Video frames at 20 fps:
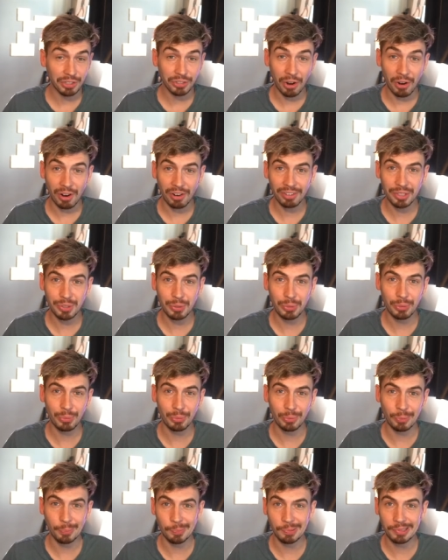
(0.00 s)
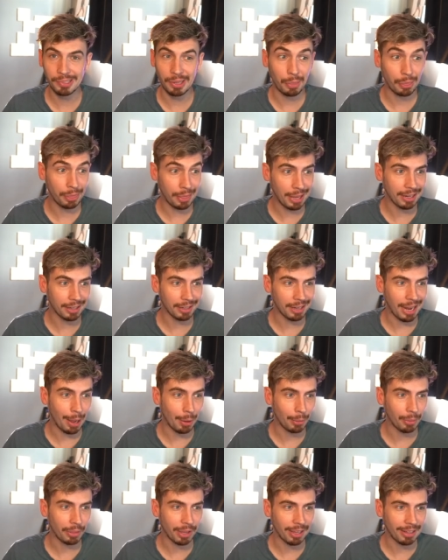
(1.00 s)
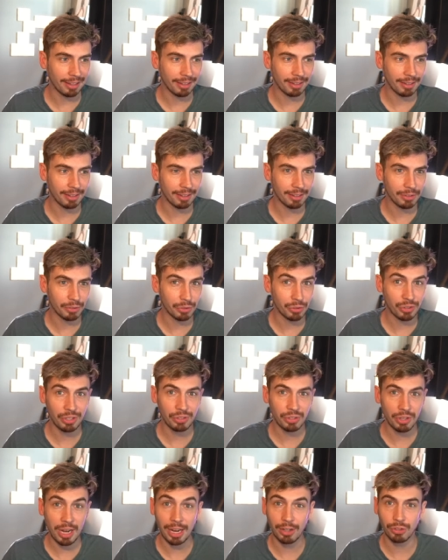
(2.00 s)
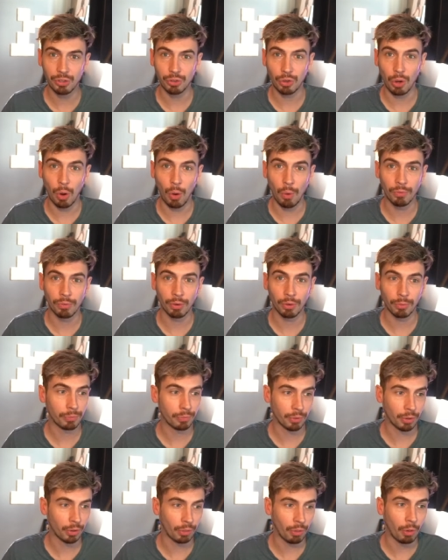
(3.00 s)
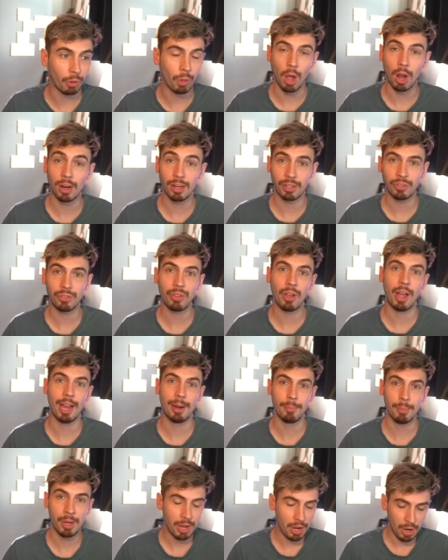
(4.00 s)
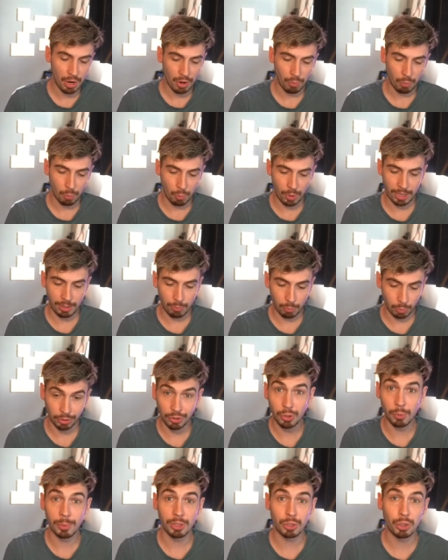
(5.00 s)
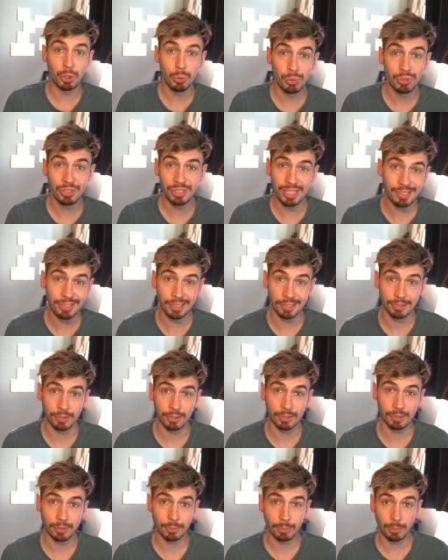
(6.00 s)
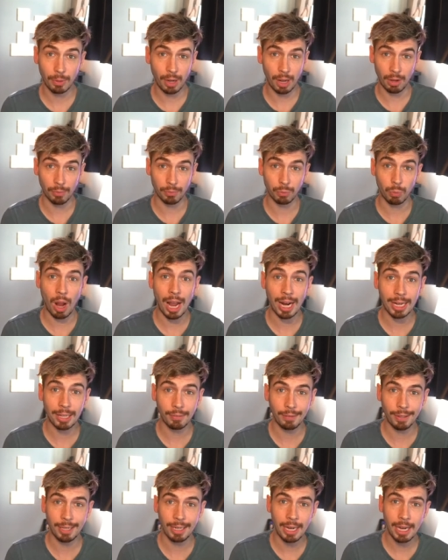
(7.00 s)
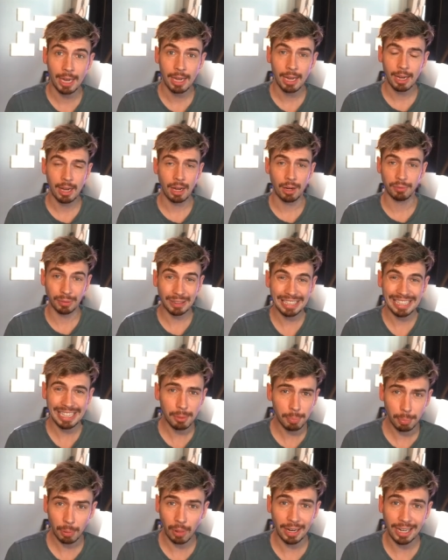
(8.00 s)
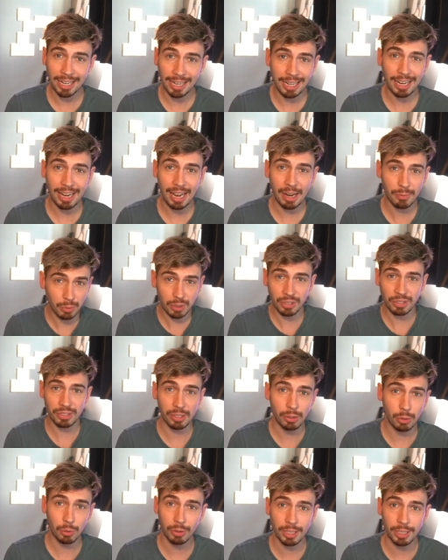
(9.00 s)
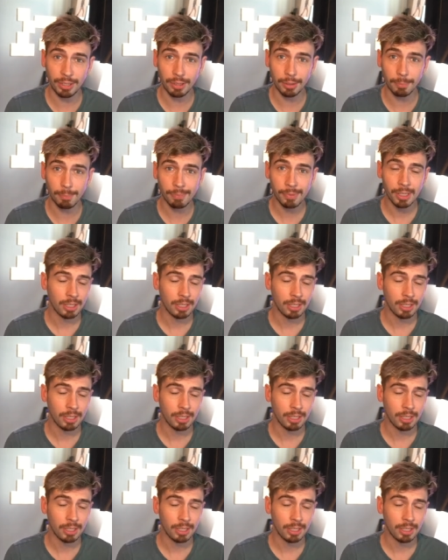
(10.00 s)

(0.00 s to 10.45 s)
it's hard to to think now that Season X is over. For the longest time, we were doing two seasons of Rocket League, of league play every single year.